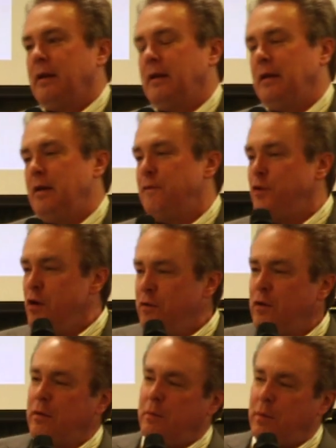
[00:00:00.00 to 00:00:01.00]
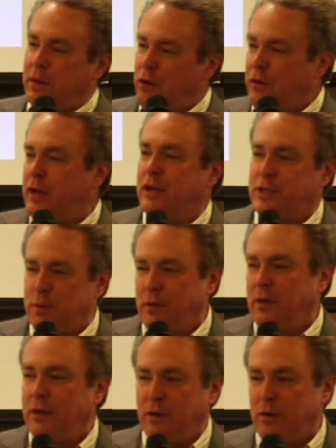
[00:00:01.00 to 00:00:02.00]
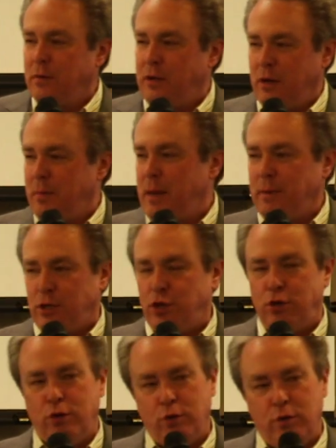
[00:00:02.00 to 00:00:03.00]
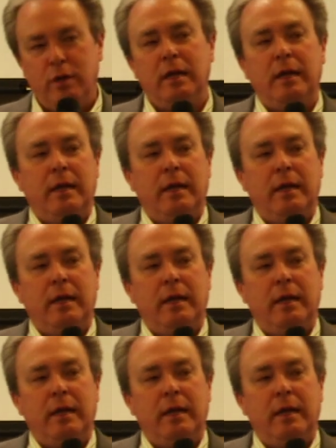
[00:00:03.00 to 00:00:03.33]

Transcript: if you ever, when your kids were little, you know, maybe two,